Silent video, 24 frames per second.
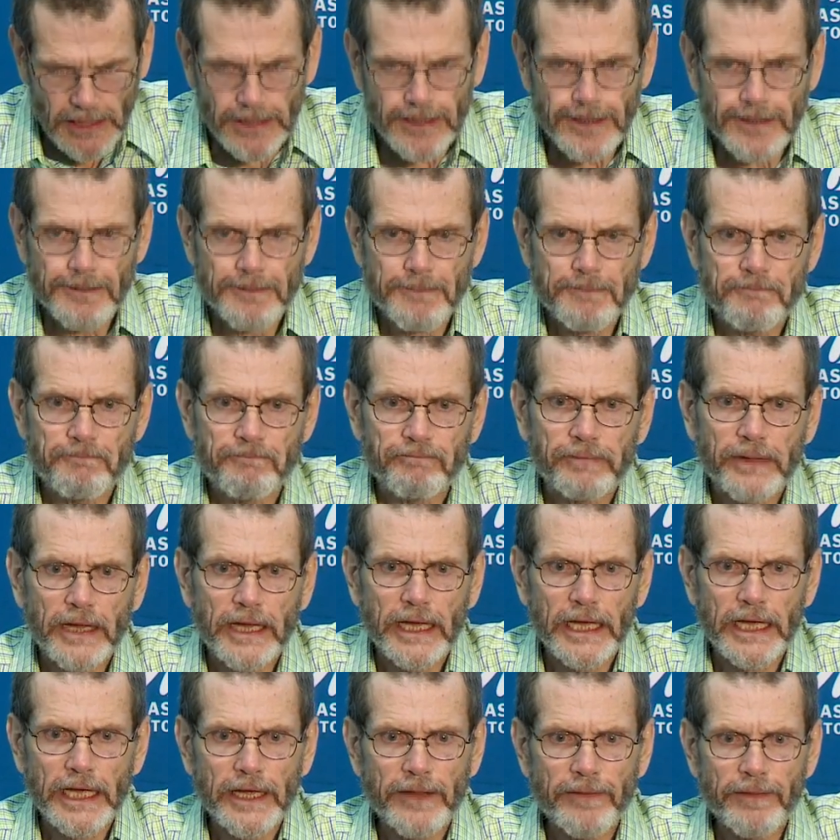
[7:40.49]

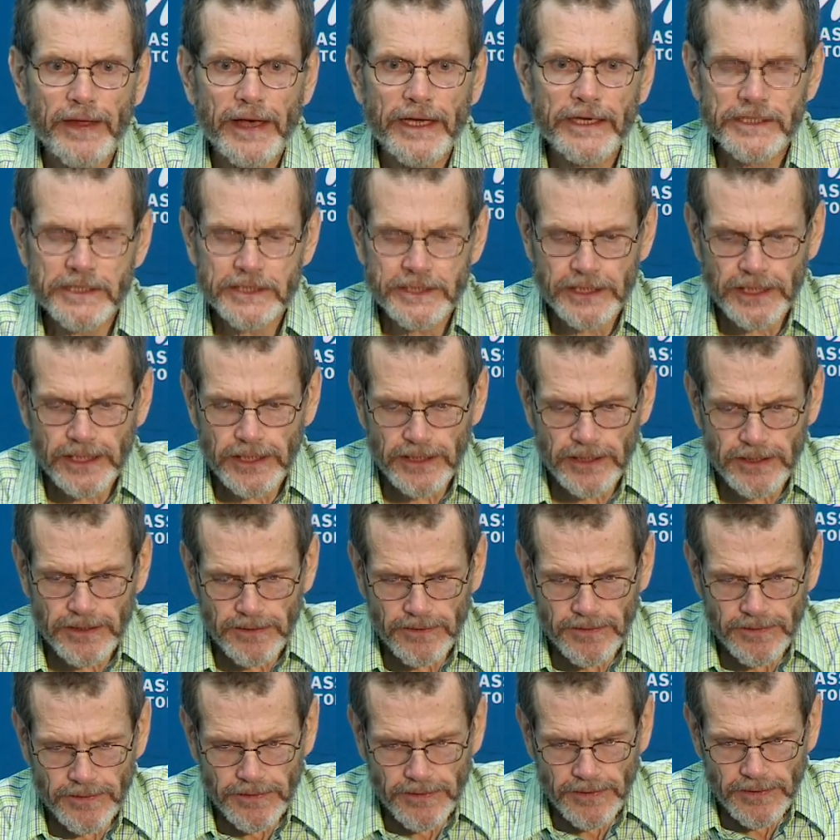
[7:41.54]
And
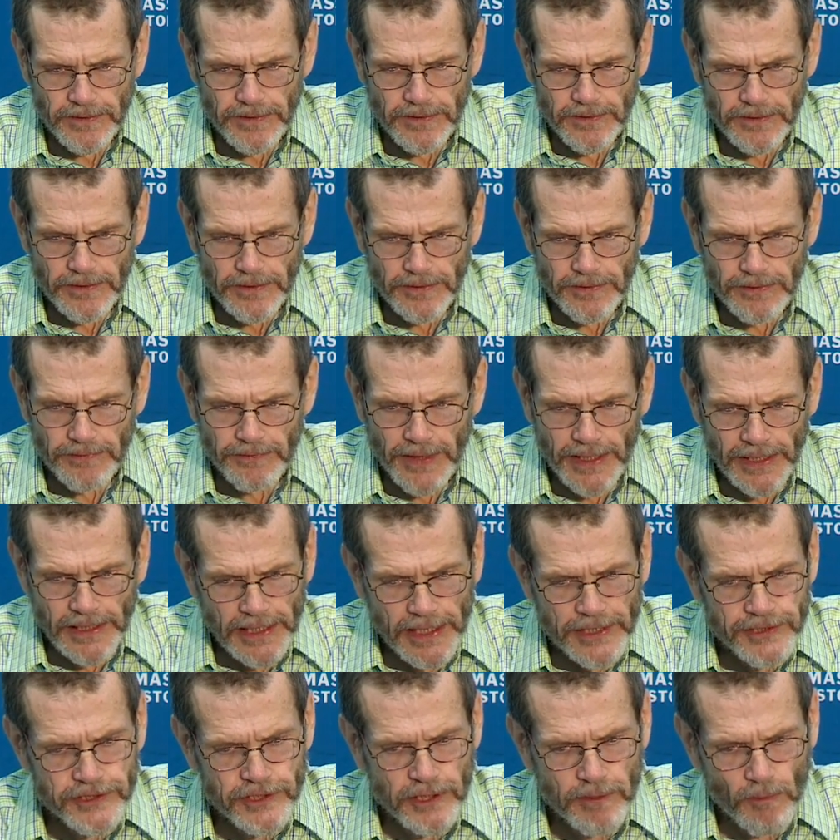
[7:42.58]
that
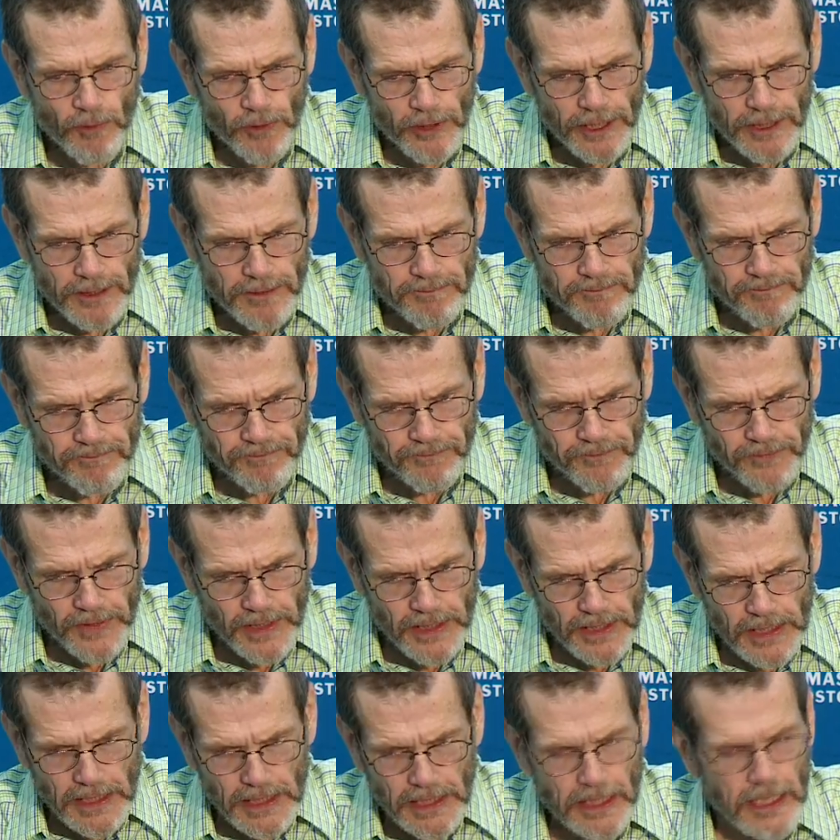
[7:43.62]
led somewhere.
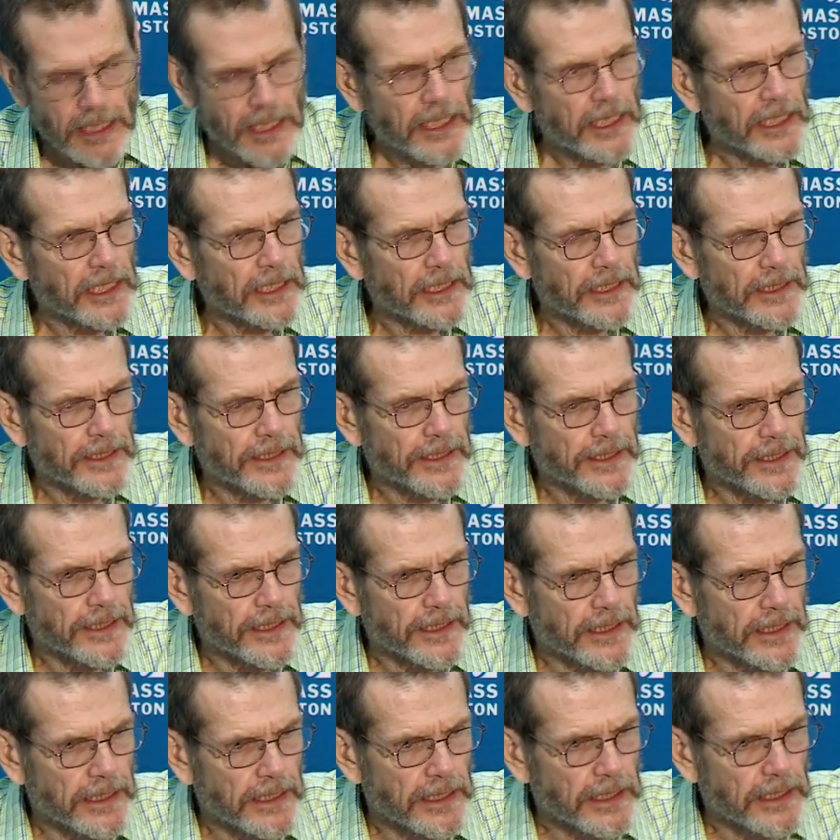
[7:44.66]
It
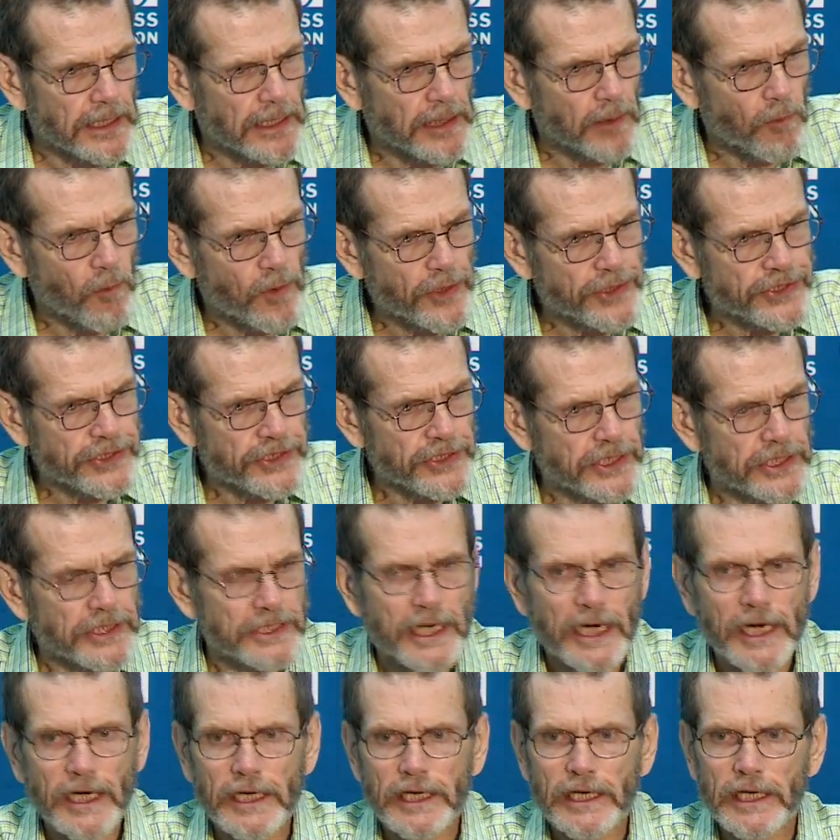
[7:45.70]
wasn't
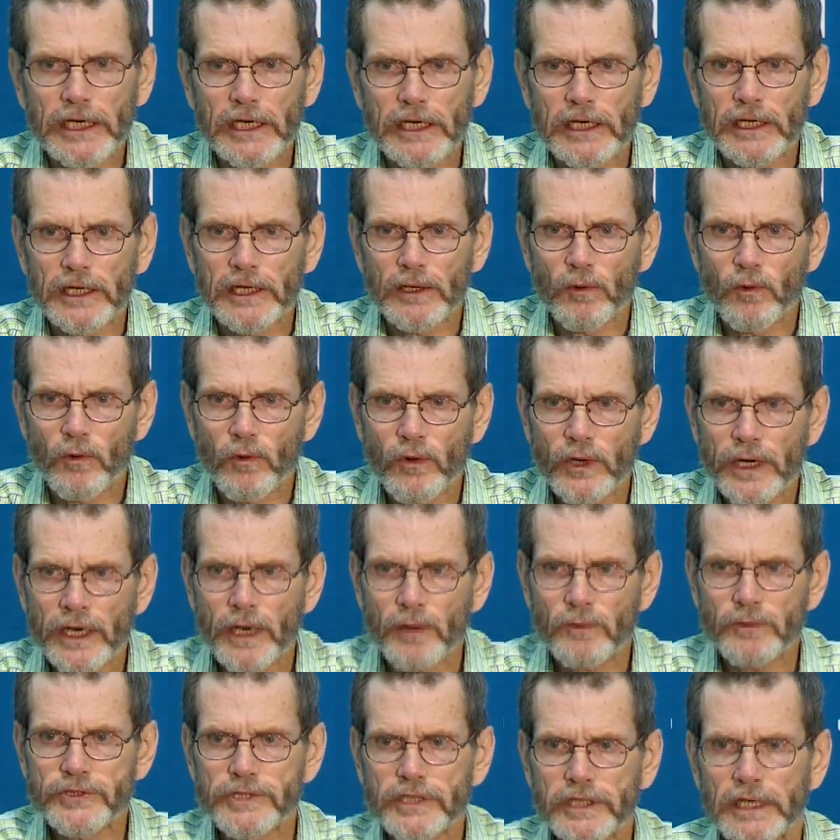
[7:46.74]
entirely clear where
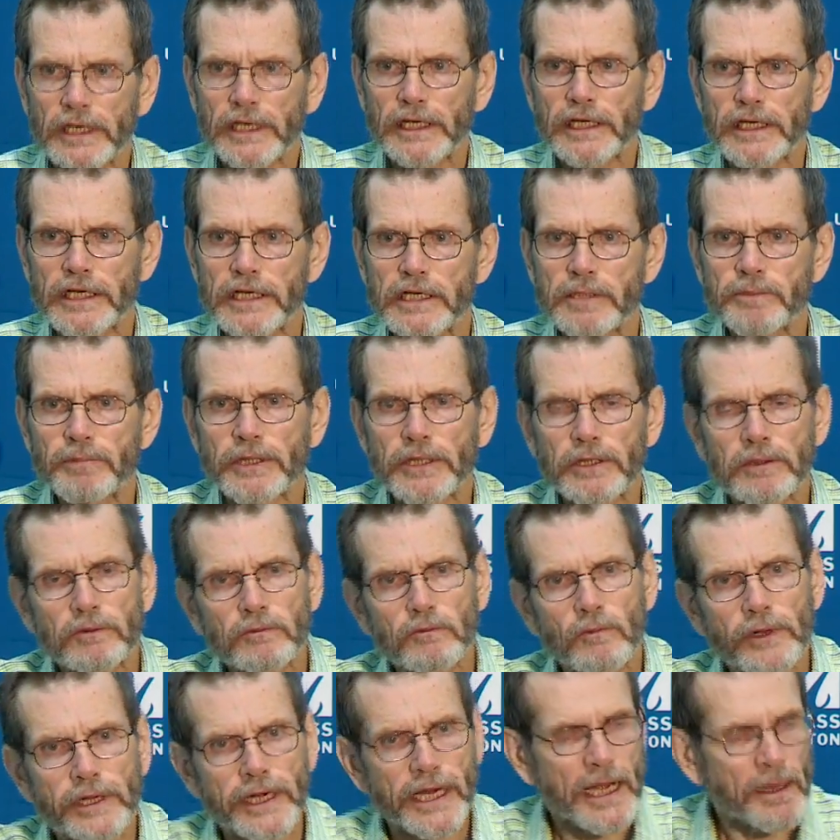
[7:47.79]
it was going to lead, but
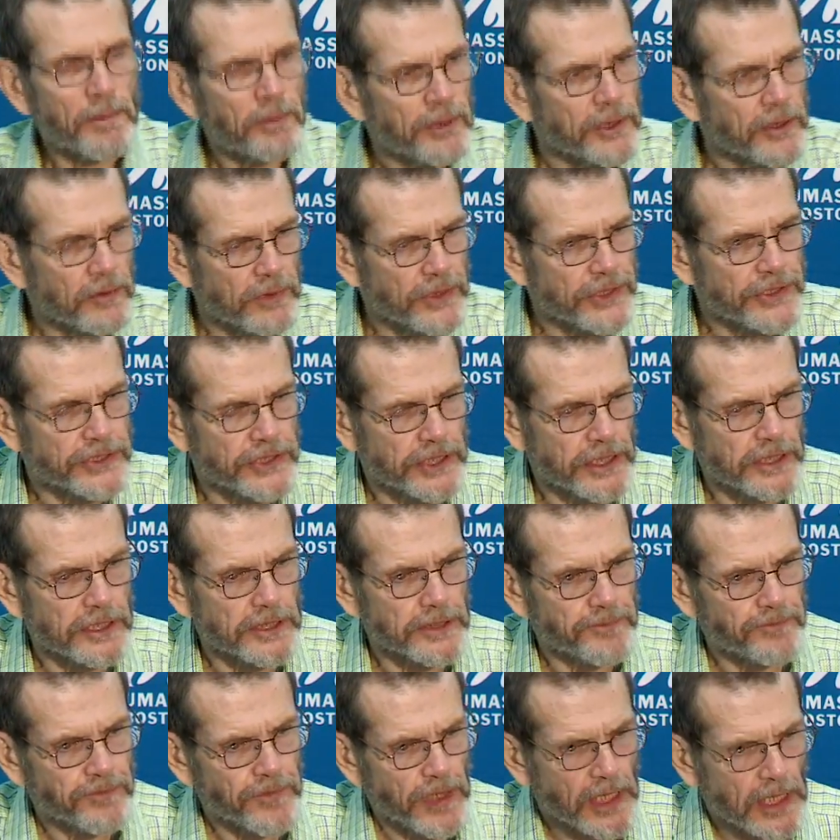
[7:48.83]
what happened was
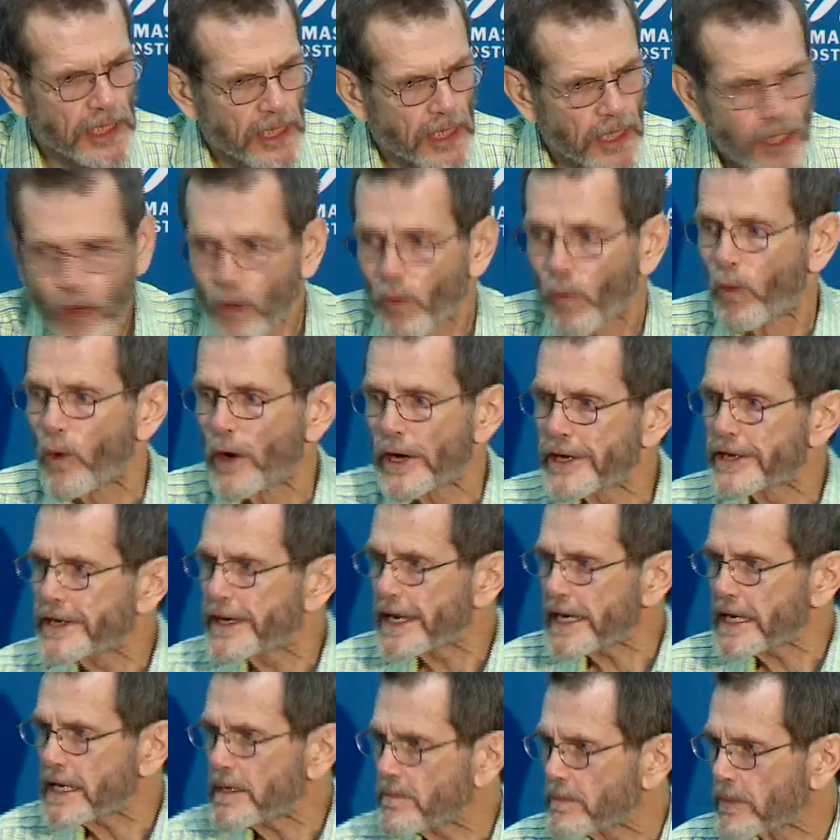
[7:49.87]
that one
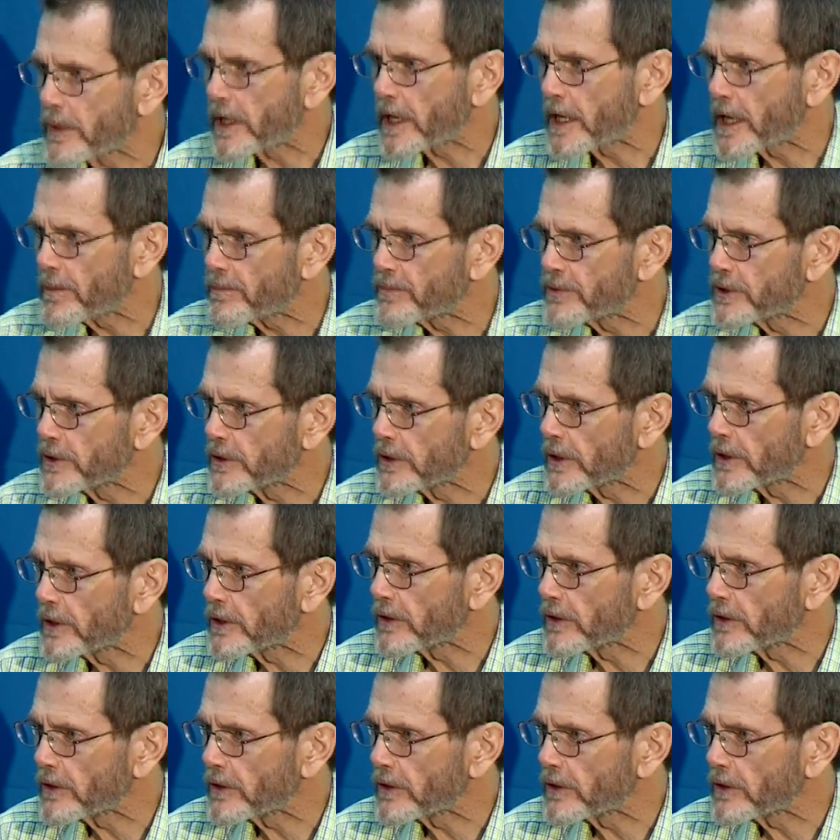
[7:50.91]
name kept